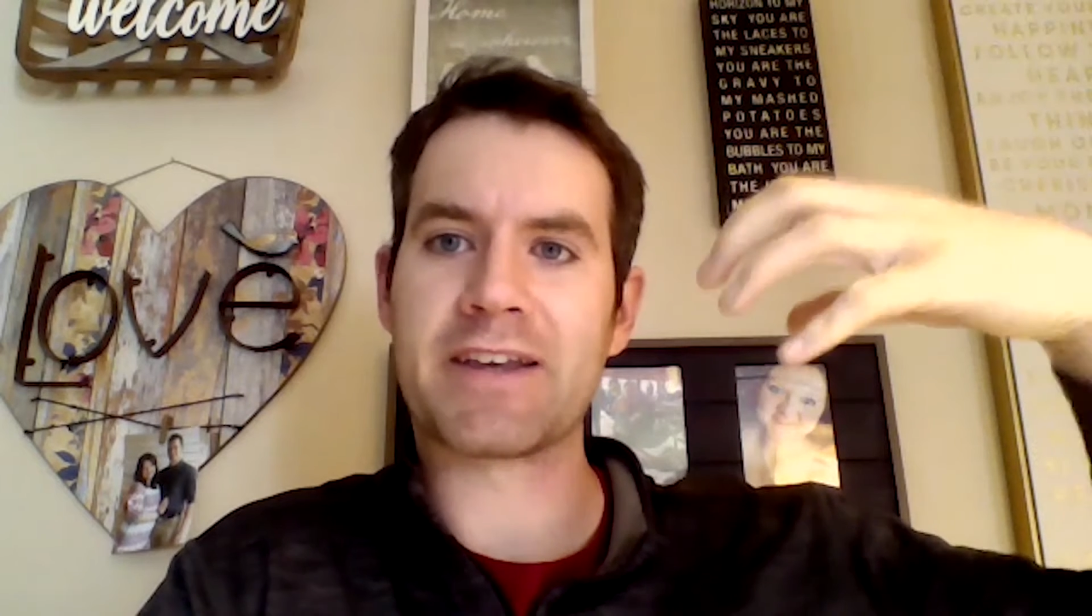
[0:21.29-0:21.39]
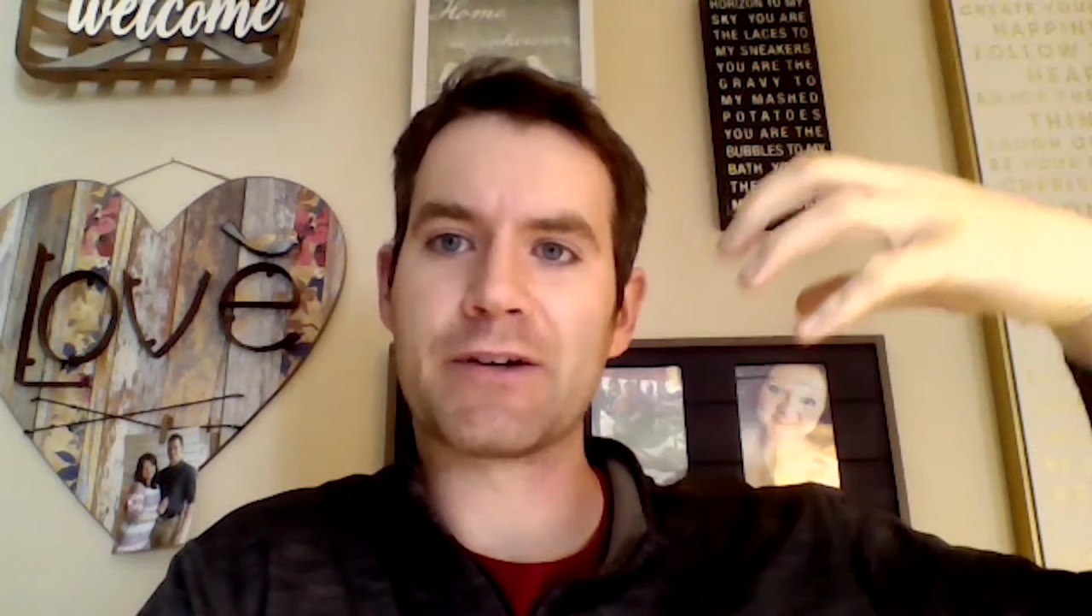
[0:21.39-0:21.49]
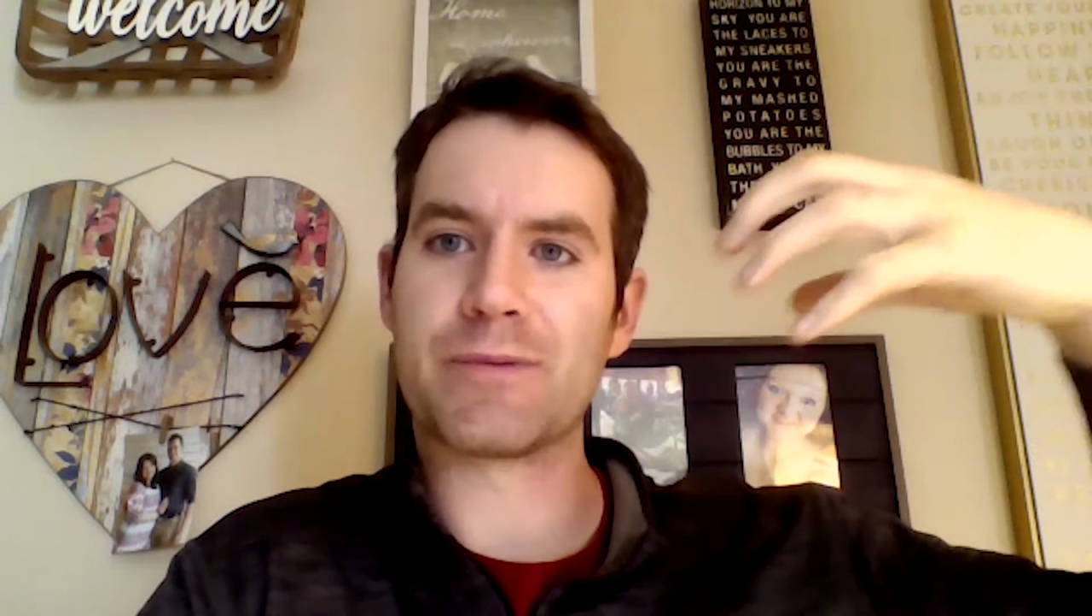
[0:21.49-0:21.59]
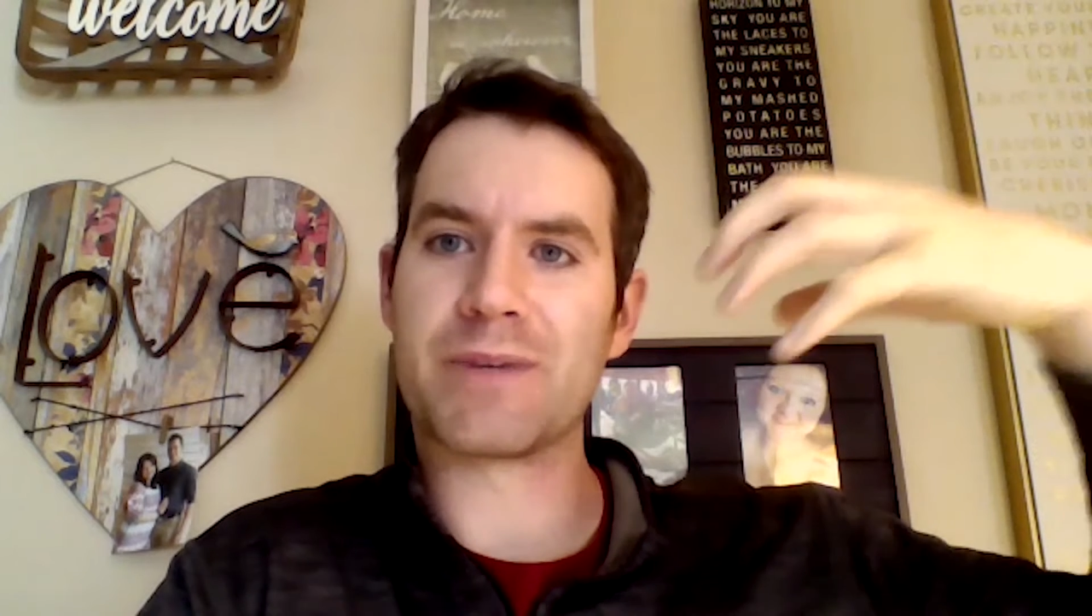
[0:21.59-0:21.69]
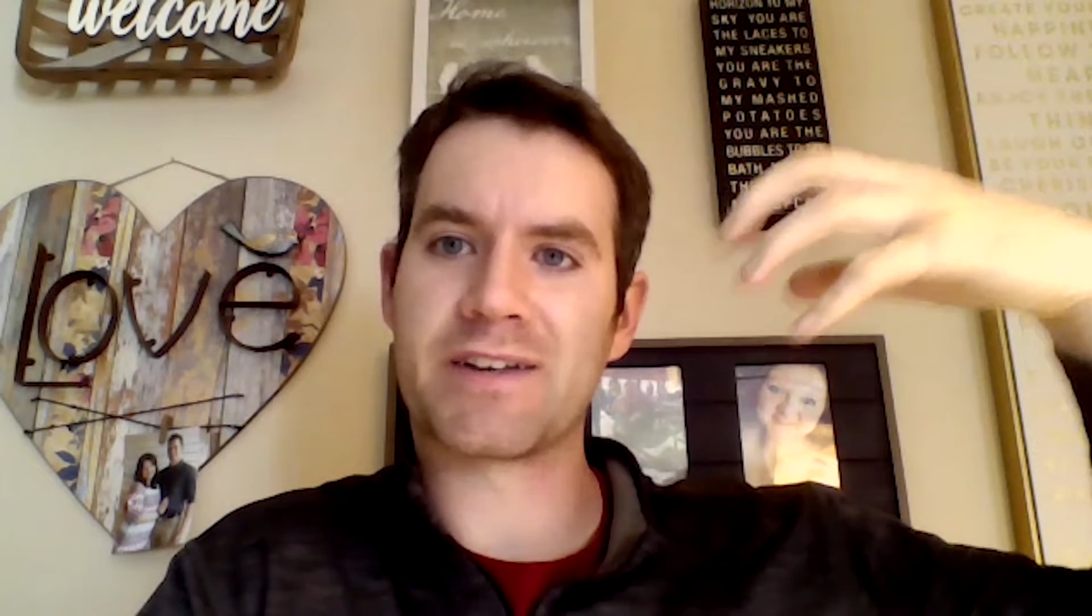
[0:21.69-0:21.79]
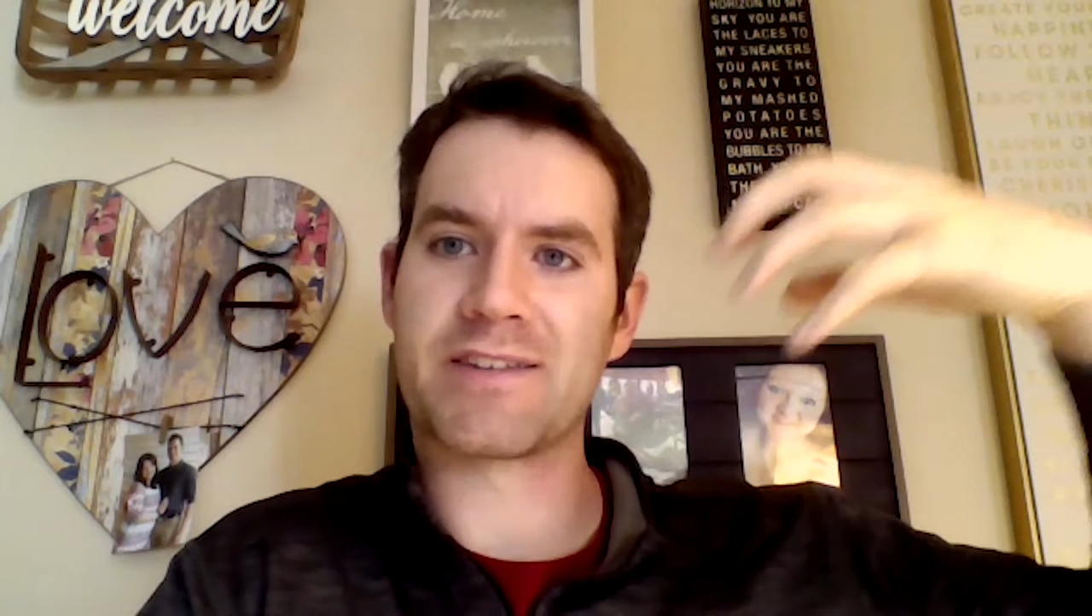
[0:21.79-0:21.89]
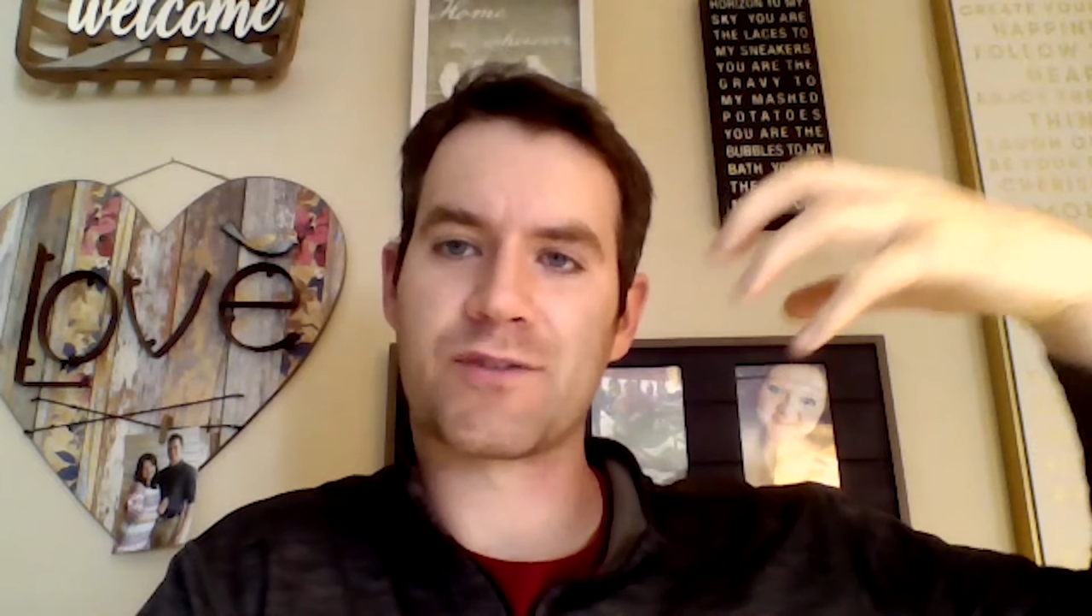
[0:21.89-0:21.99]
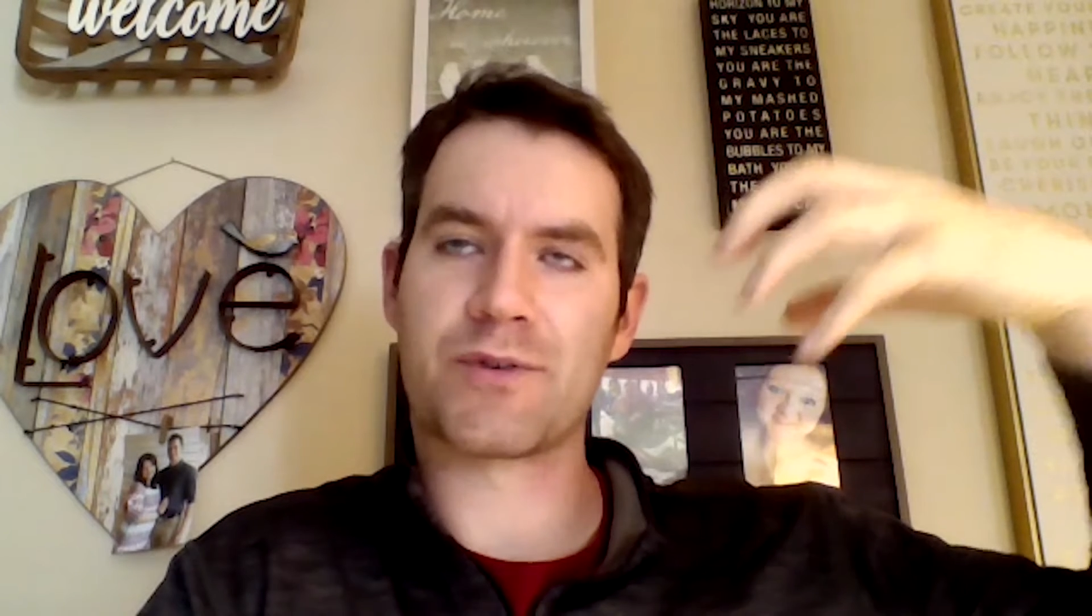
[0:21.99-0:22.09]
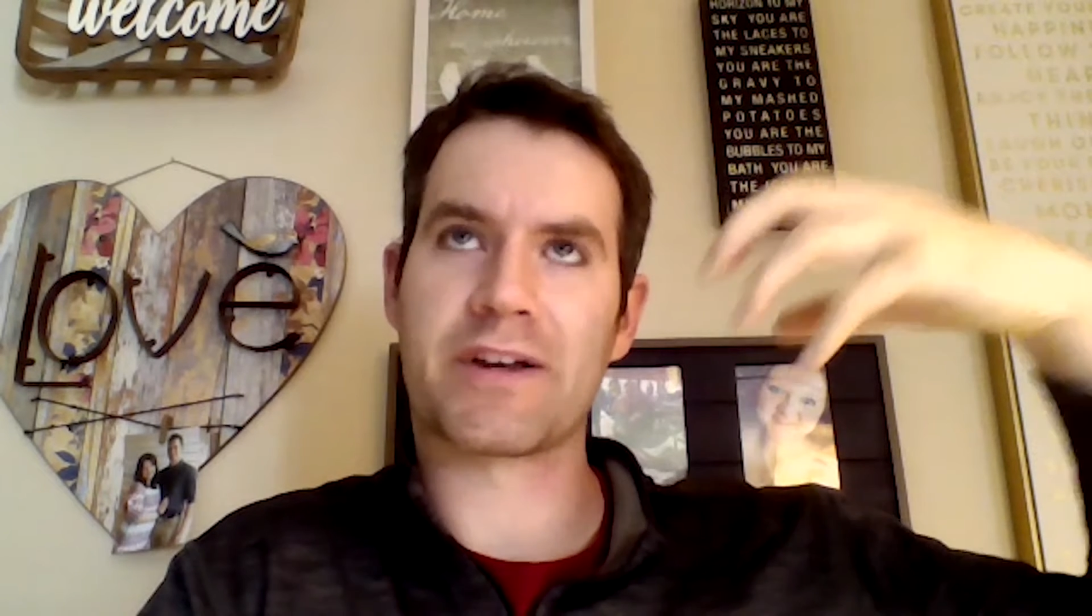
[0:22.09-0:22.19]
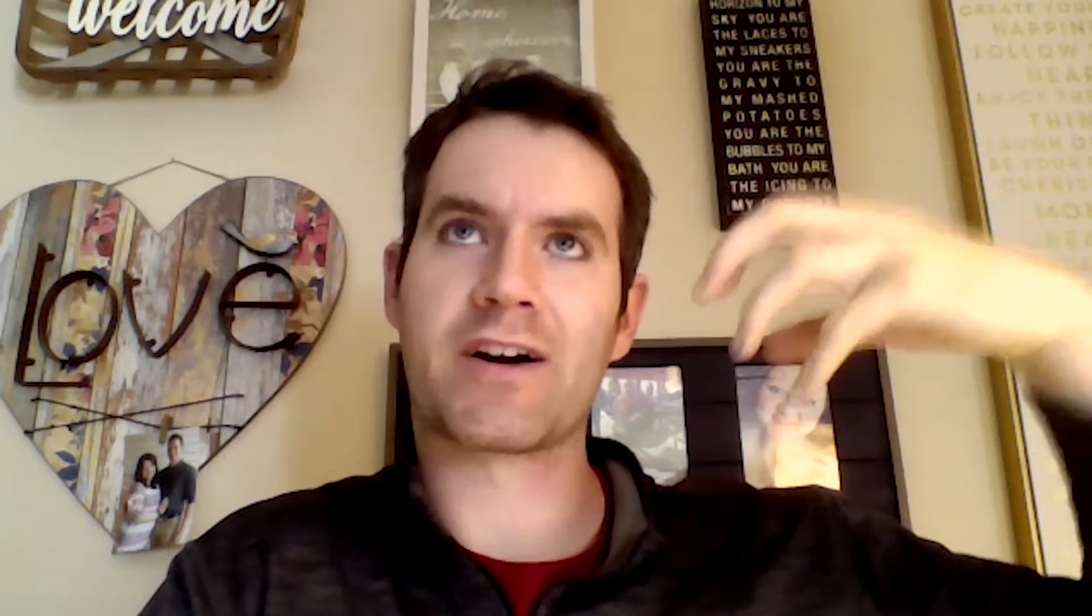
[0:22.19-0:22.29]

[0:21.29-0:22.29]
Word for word: you because it's really